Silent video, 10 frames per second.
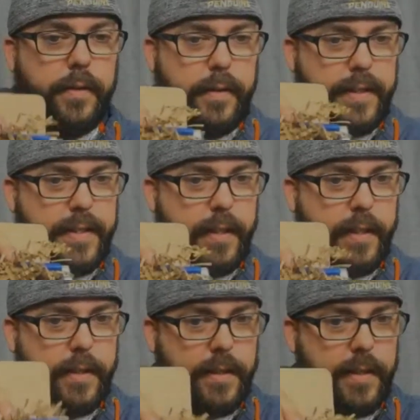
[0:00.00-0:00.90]
this
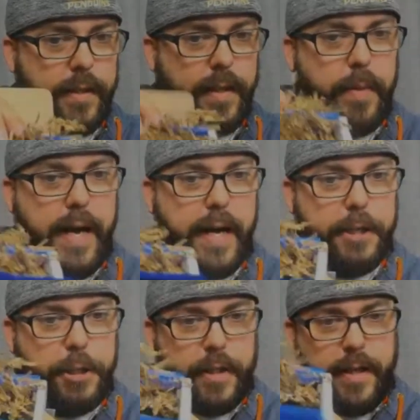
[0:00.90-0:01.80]
is the
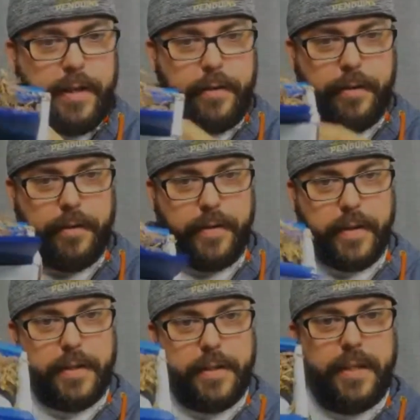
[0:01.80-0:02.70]
packaging. I don't know if
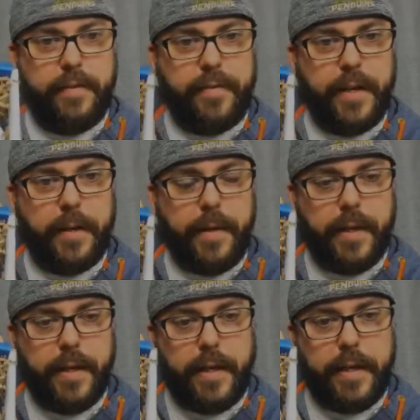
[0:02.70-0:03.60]
you can see it very
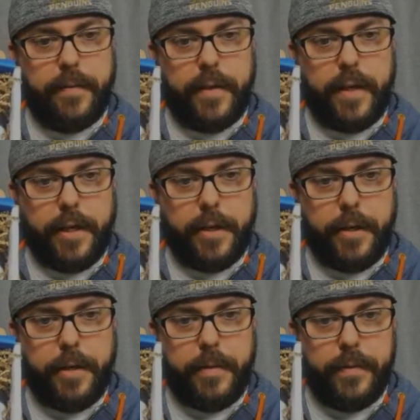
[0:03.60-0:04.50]
well here. There you
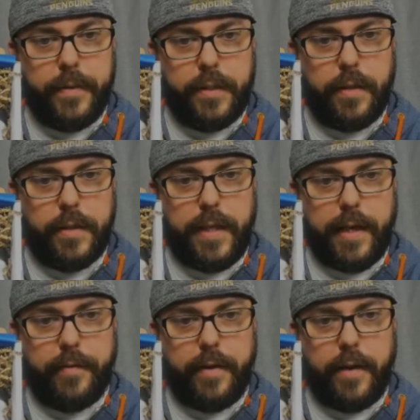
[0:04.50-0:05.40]
go. So it looks
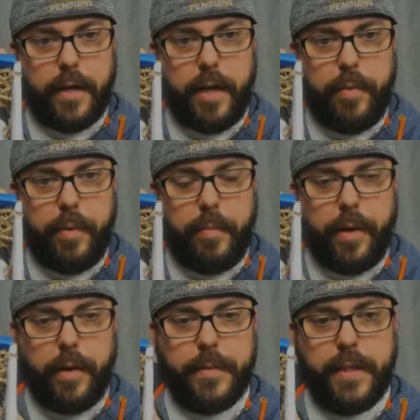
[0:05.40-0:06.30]
like I've got a couple
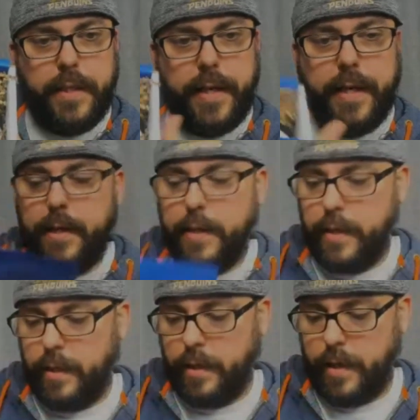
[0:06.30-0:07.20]
balms in there
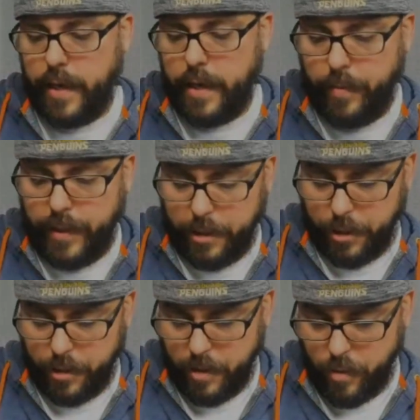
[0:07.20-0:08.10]
and
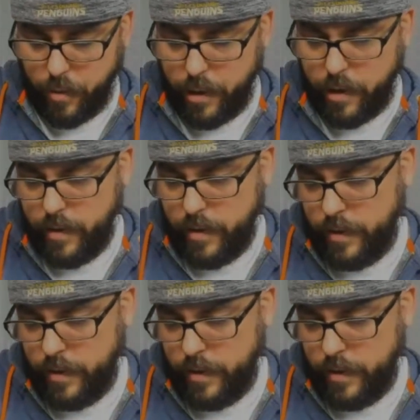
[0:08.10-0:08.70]
potentially an oil.